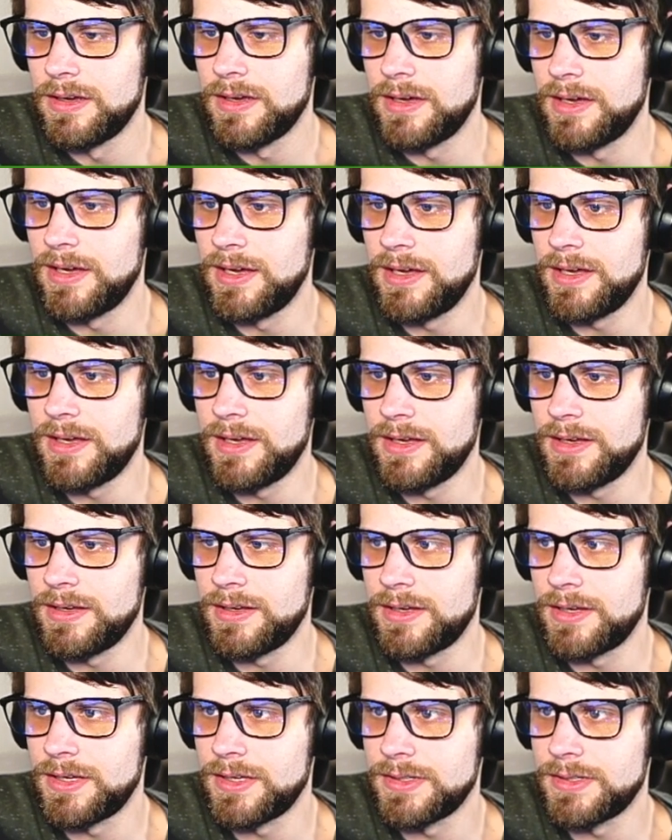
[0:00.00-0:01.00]

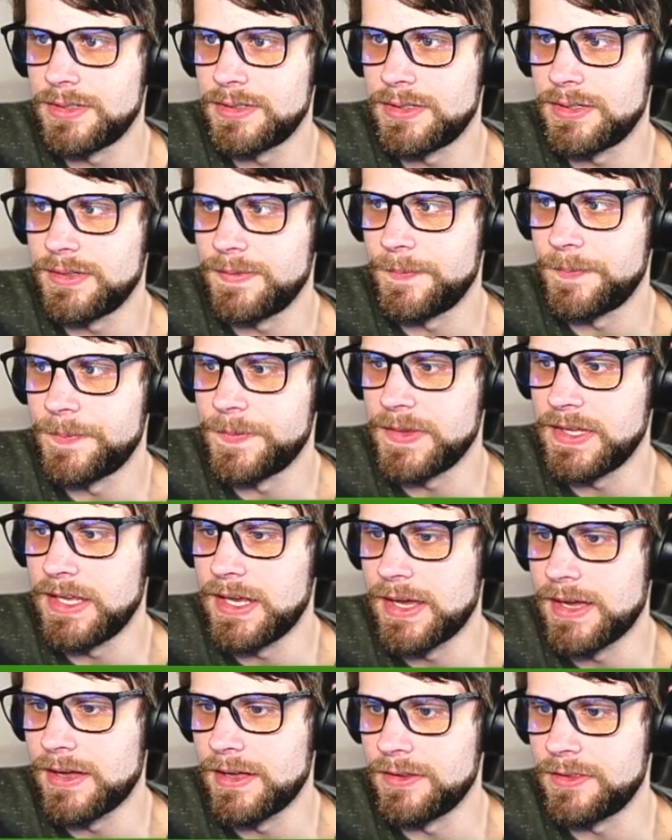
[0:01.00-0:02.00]

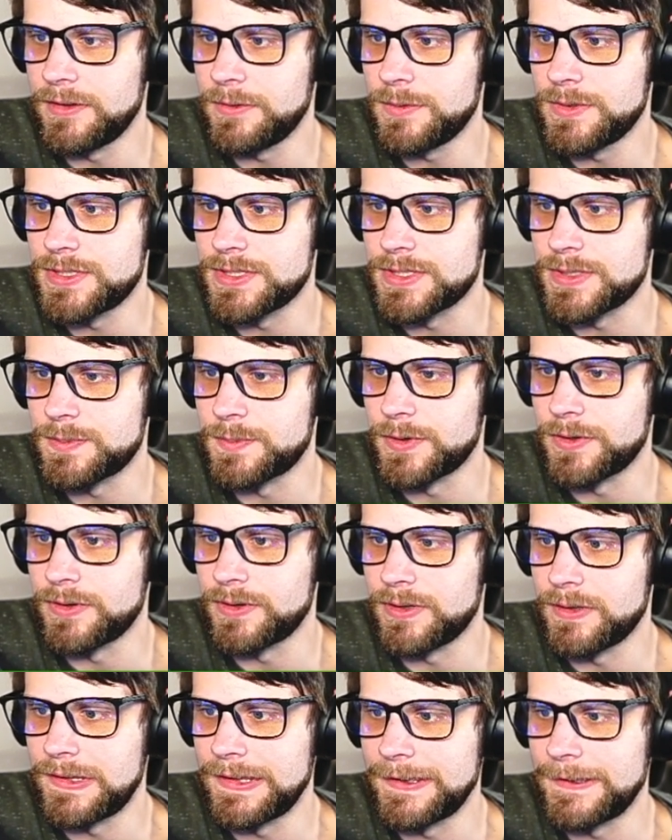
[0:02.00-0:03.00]
Yeah, I think we just
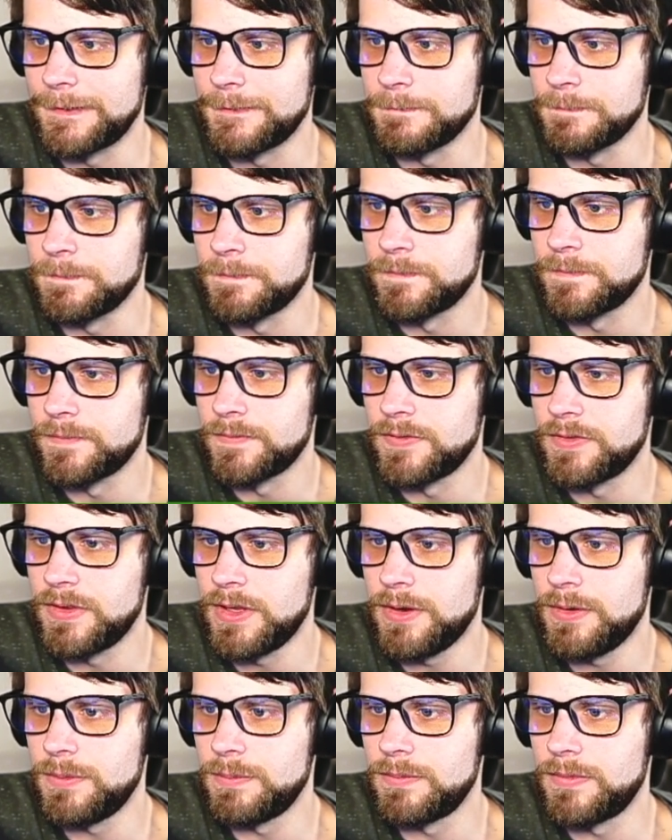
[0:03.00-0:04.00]
Spark again.
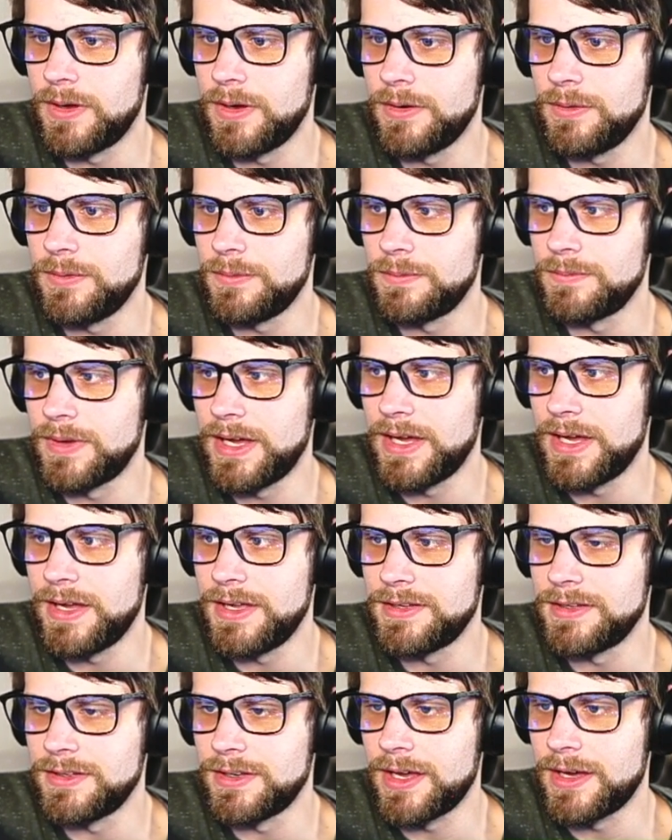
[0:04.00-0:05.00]
Nope. Oh, I
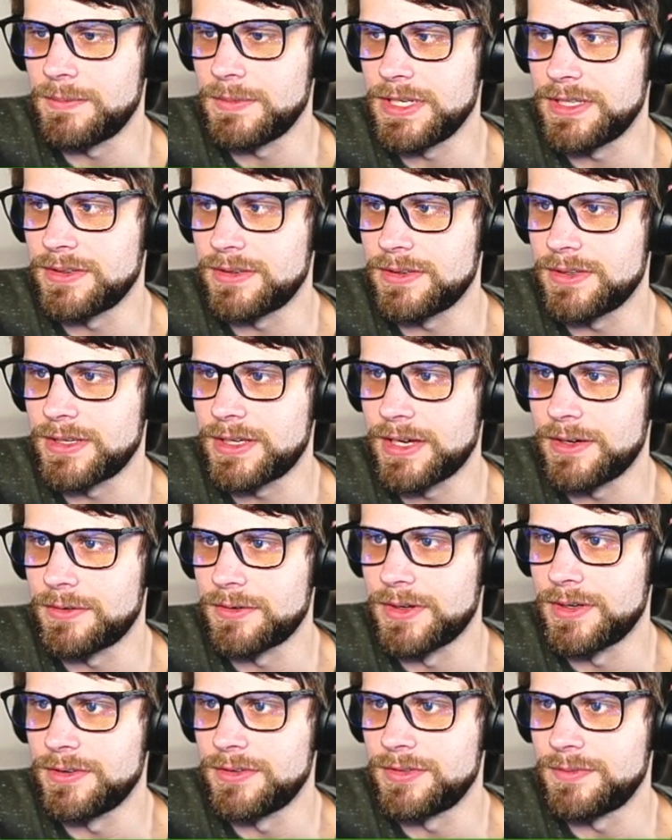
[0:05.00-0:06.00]
did not mean to click
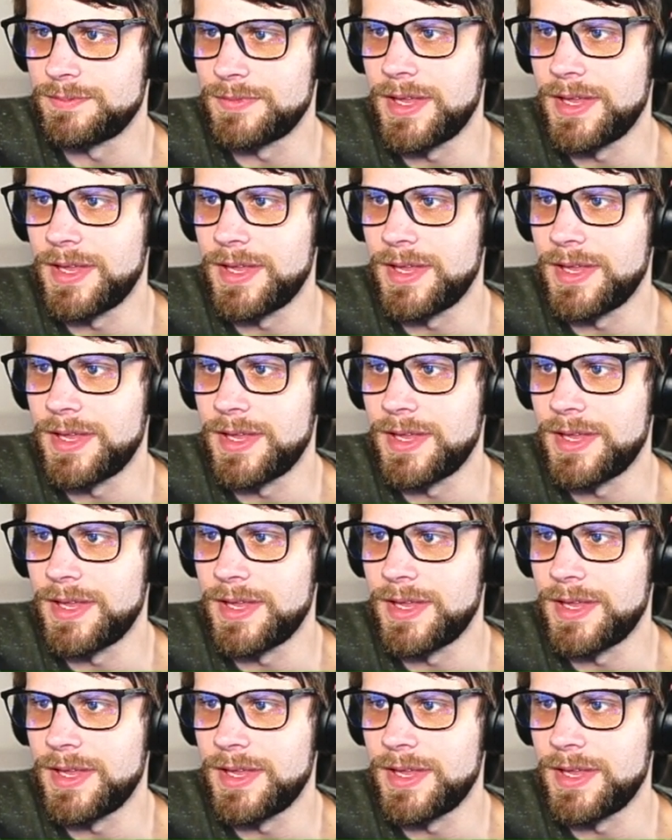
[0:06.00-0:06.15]
Outrage.